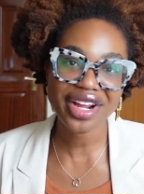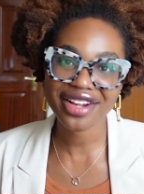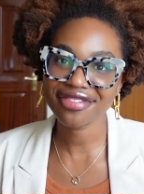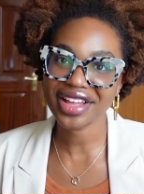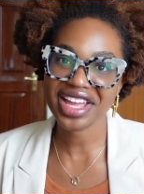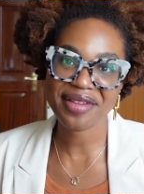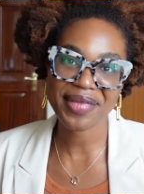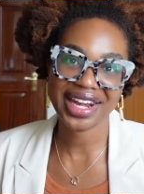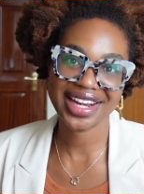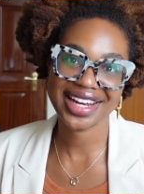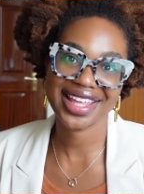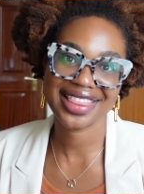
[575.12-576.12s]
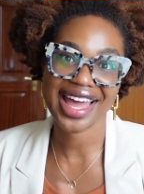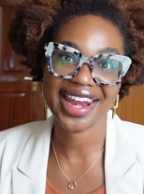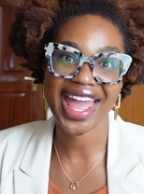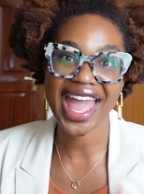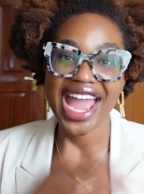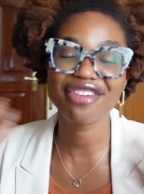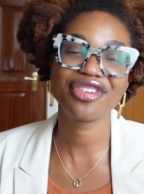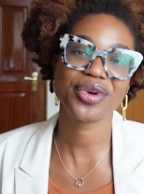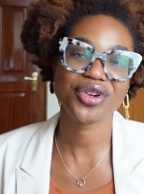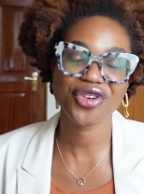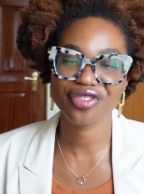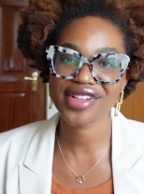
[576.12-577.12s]
in-flight amenity that
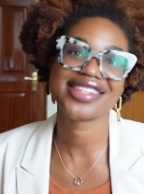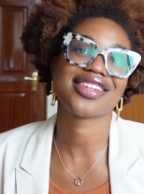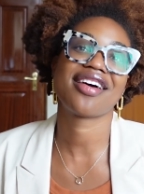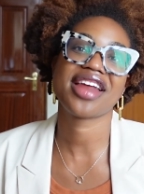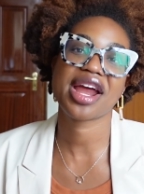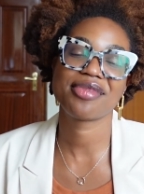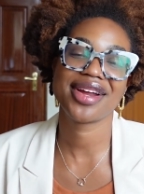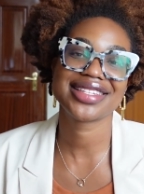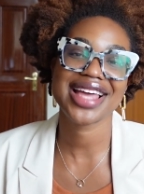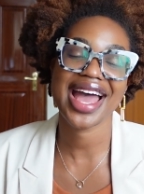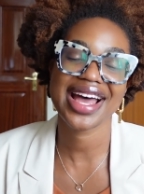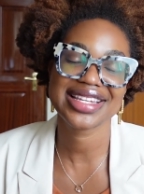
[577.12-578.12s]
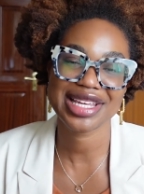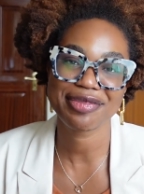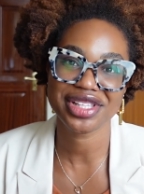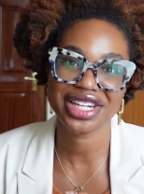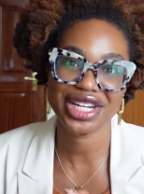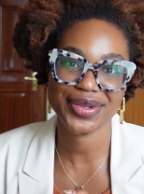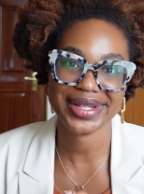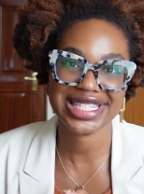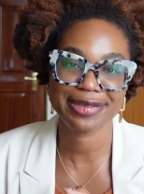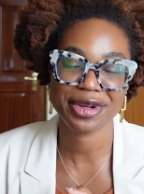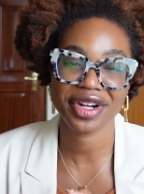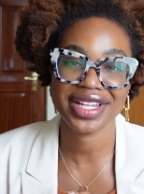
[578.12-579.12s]
everyone who flies on Emirates has the ability to
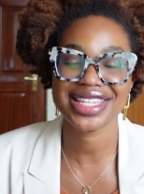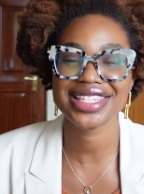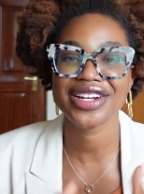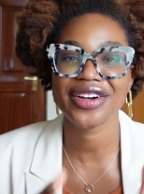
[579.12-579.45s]
experience is